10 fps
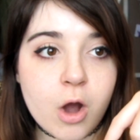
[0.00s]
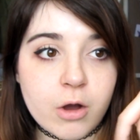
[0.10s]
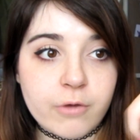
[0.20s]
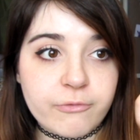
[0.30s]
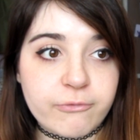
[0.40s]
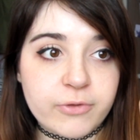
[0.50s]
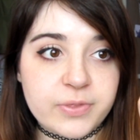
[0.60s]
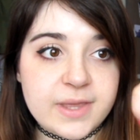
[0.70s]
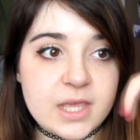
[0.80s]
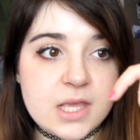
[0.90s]
of
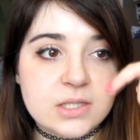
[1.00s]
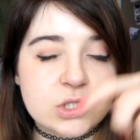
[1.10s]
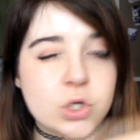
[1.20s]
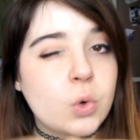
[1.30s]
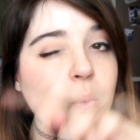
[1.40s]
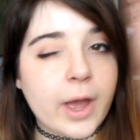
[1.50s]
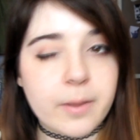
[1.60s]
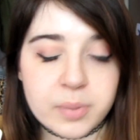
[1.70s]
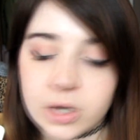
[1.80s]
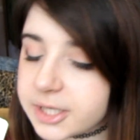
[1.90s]
the store where I
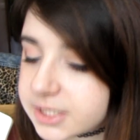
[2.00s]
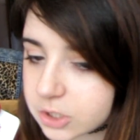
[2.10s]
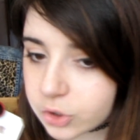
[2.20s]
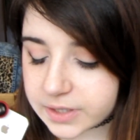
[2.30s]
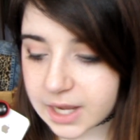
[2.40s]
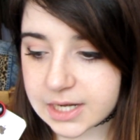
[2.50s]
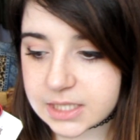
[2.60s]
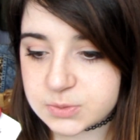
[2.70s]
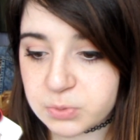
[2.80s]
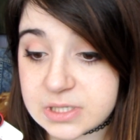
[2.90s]
bought it on
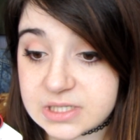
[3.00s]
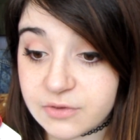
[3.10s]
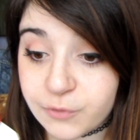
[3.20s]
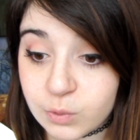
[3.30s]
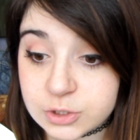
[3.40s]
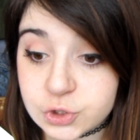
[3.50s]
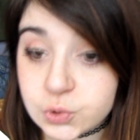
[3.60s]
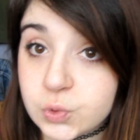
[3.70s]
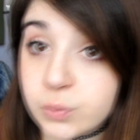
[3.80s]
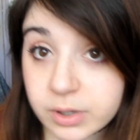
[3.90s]
AliExpress if you want
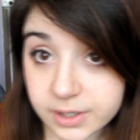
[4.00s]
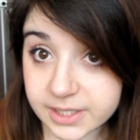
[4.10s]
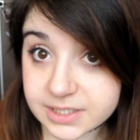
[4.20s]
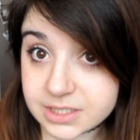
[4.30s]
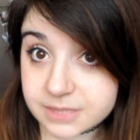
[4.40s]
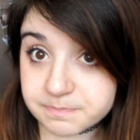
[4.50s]
to buy it.